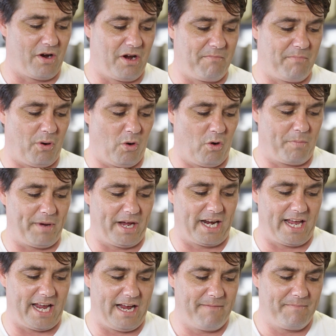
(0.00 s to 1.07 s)
own pork
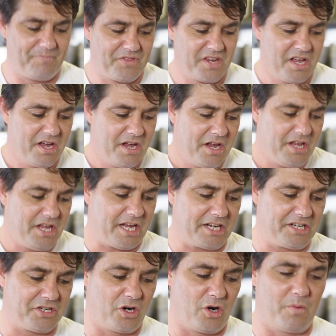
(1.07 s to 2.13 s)
belly. You
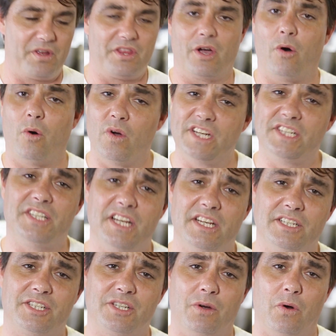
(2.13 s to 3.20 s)
can do it with a
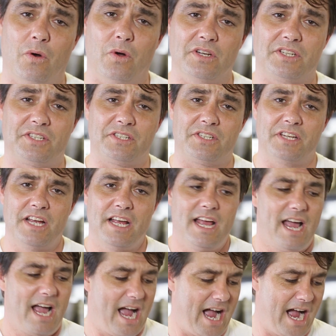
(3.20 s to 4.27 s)
hoisin sauce,
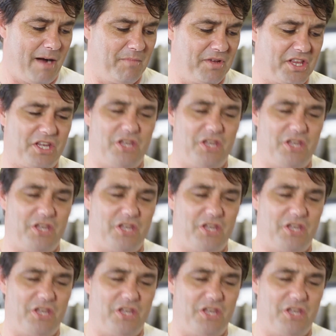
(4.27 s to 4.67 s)
with a